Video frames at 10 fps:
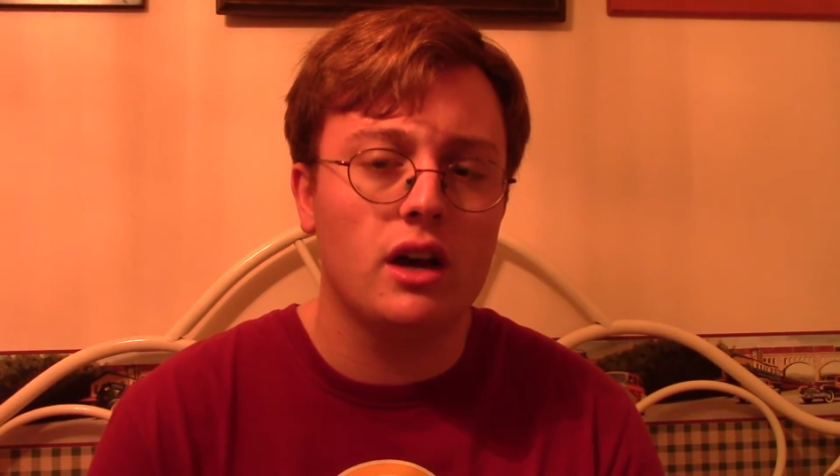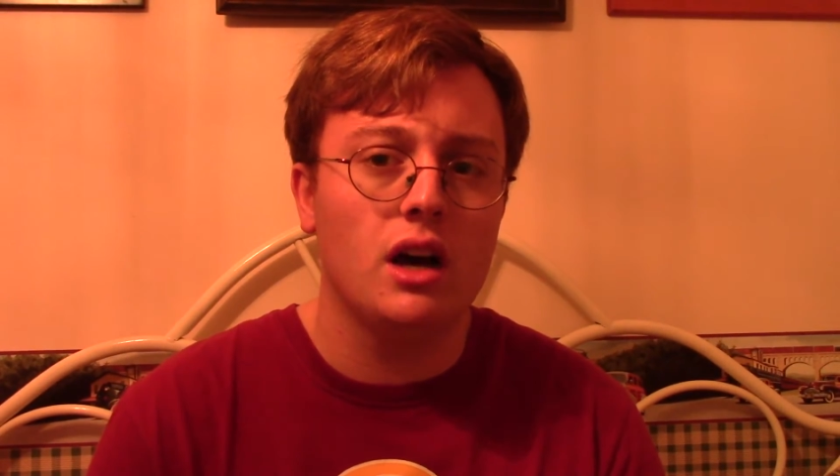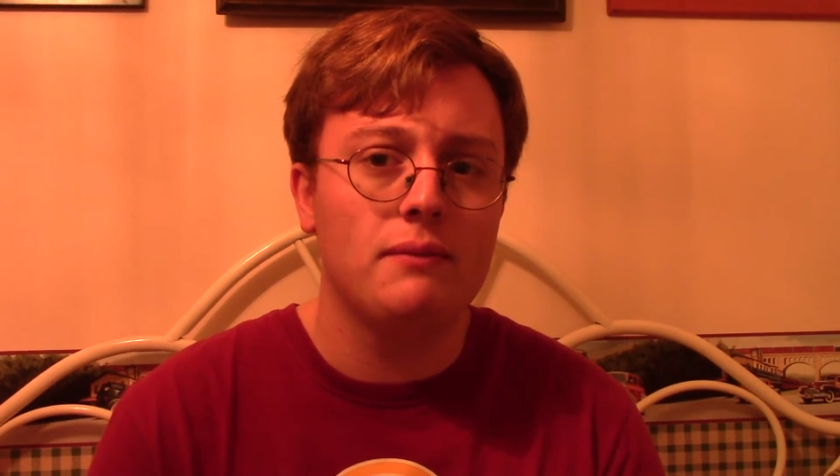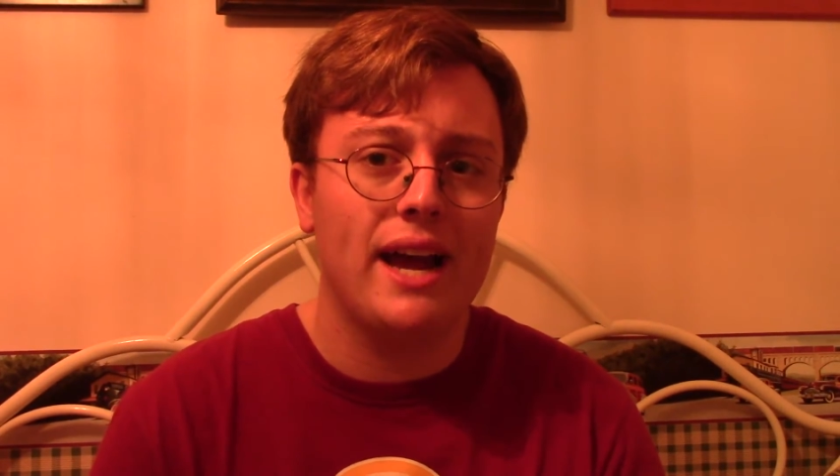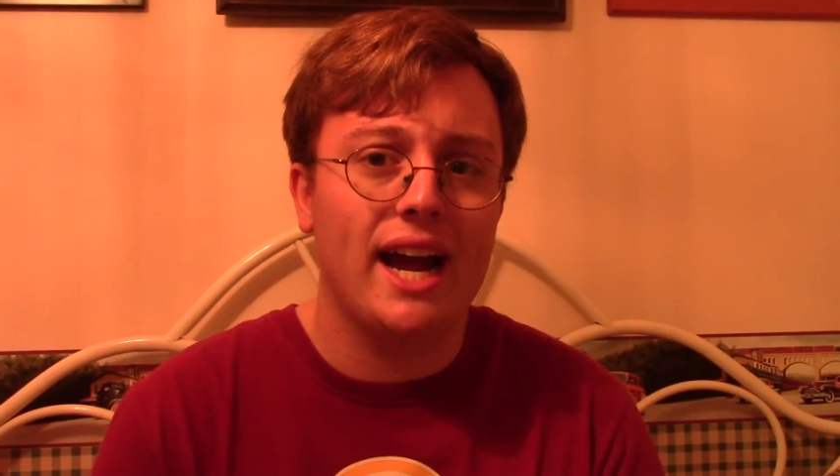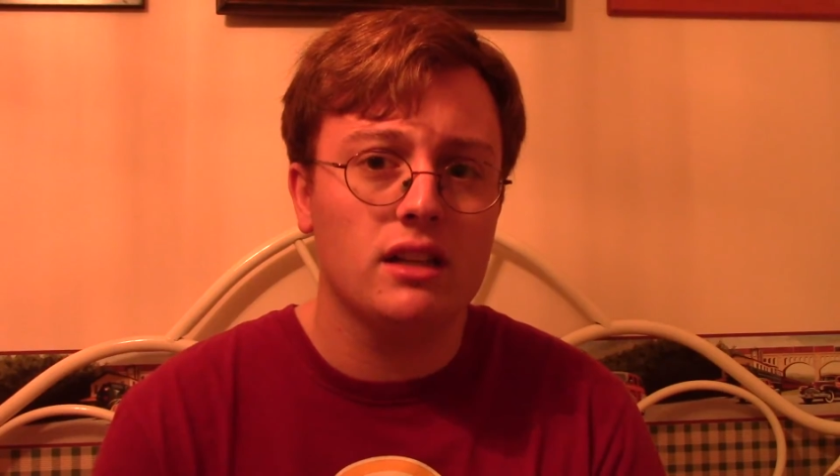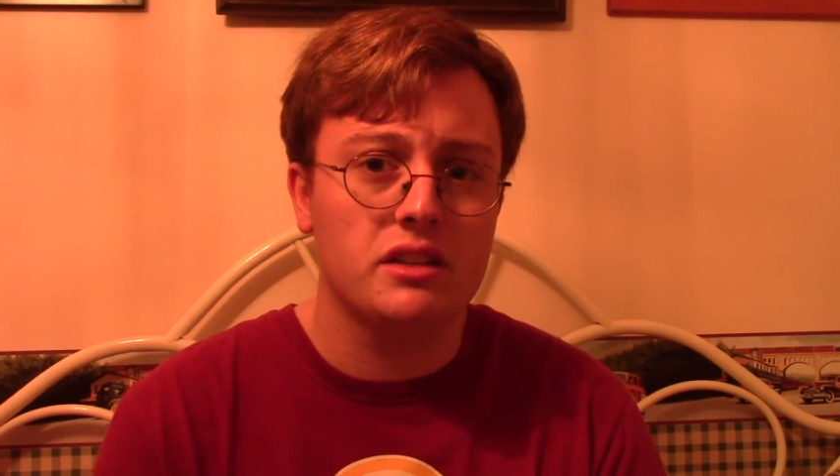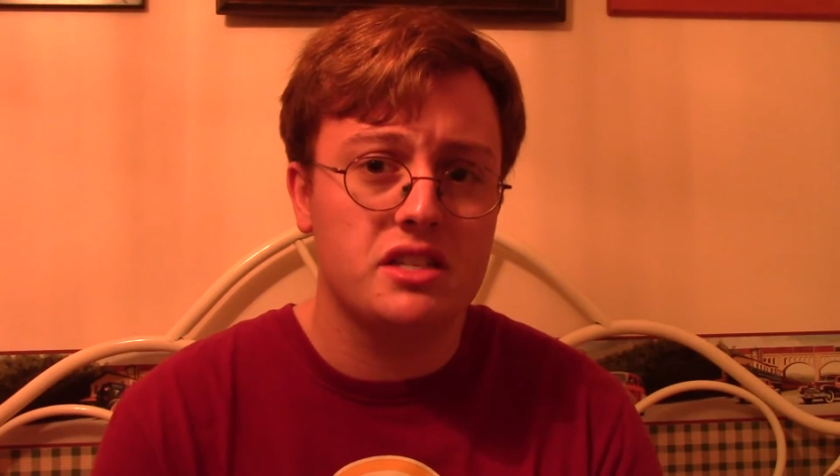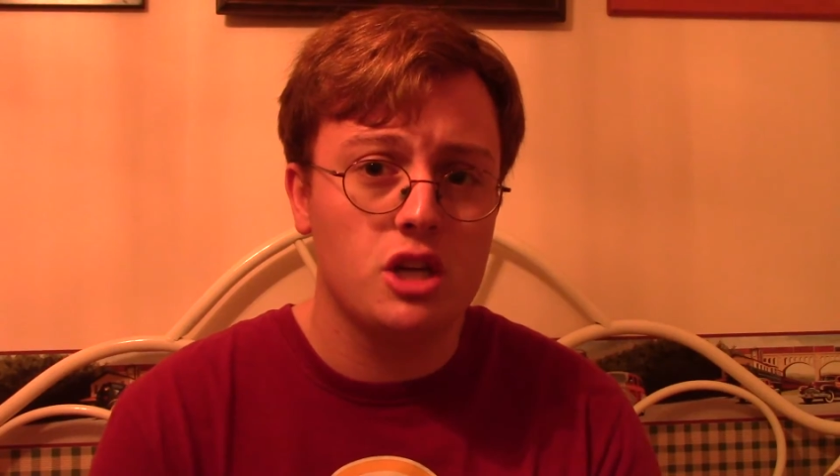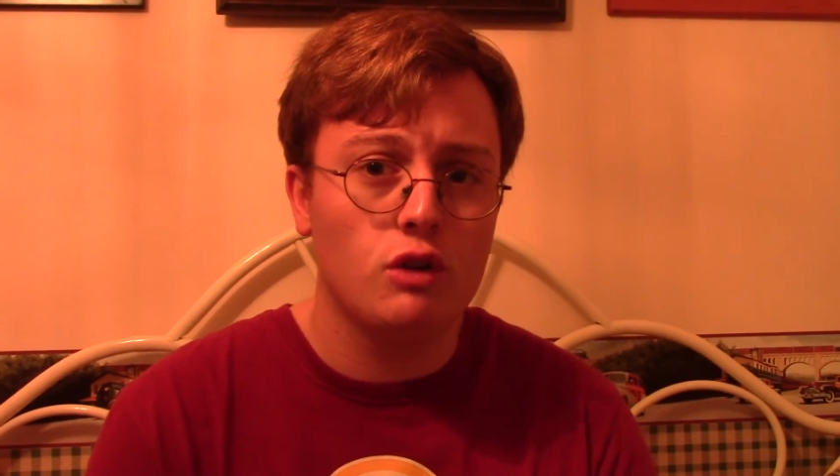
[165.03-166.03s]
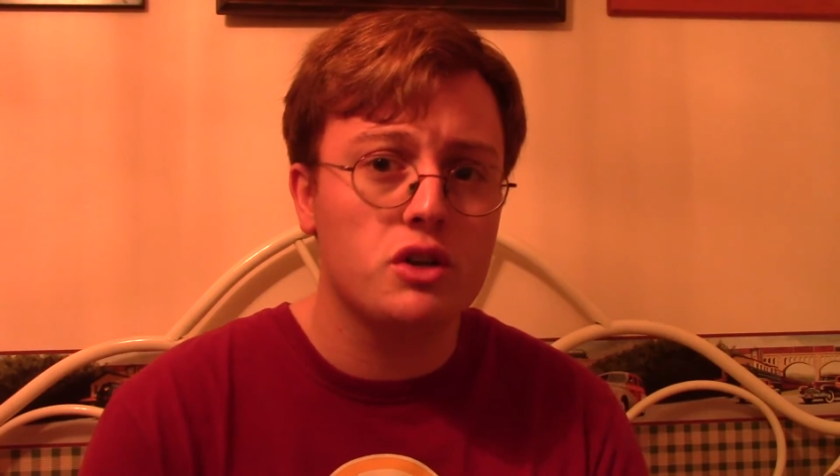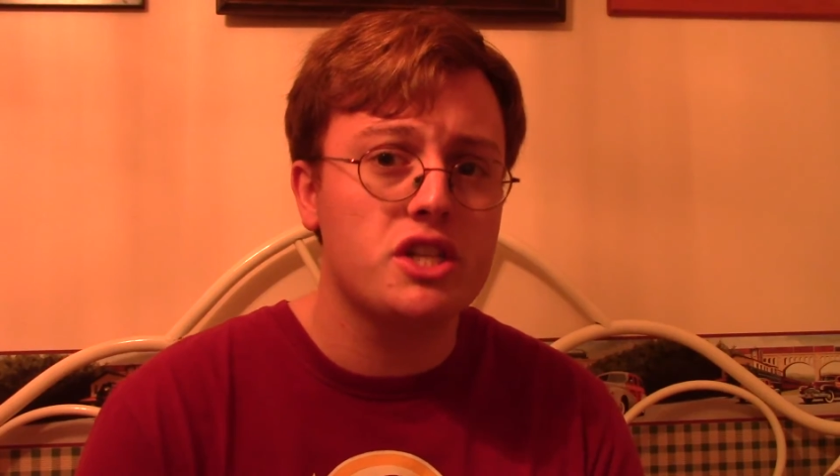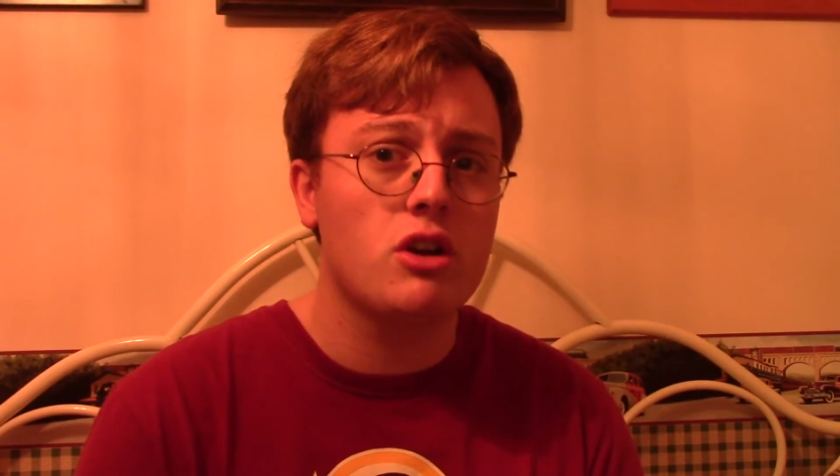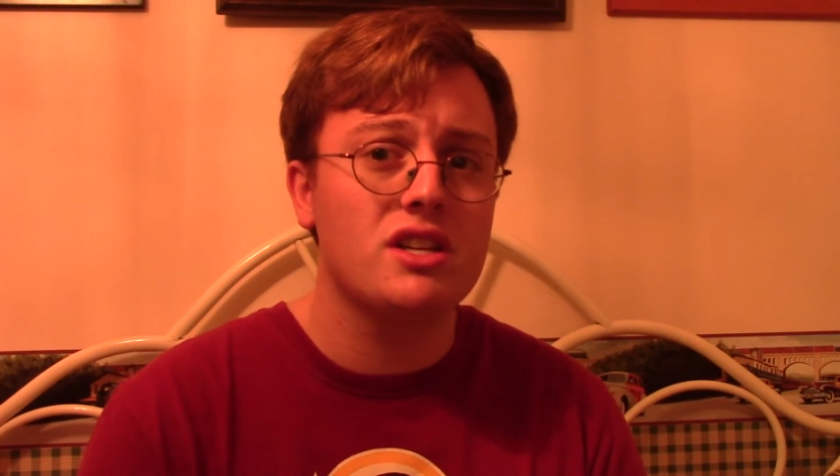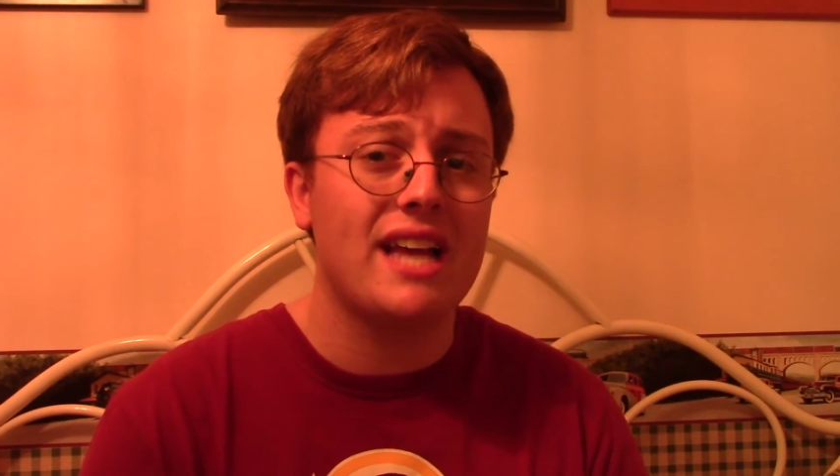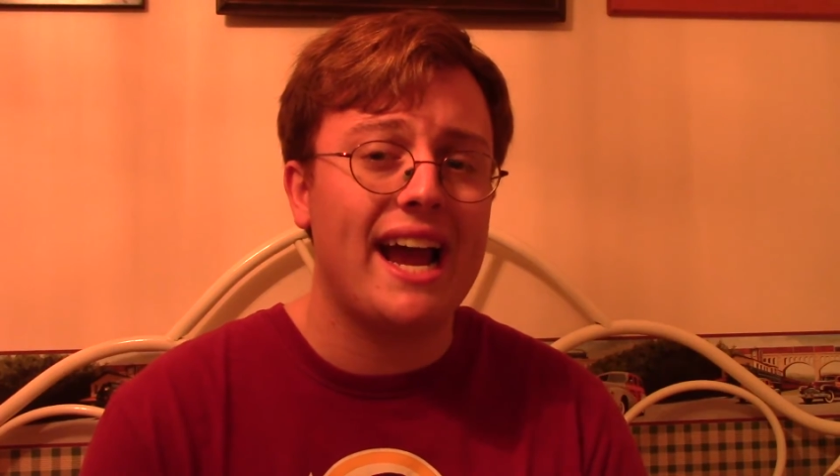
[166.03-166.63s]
Atlas Silver Series,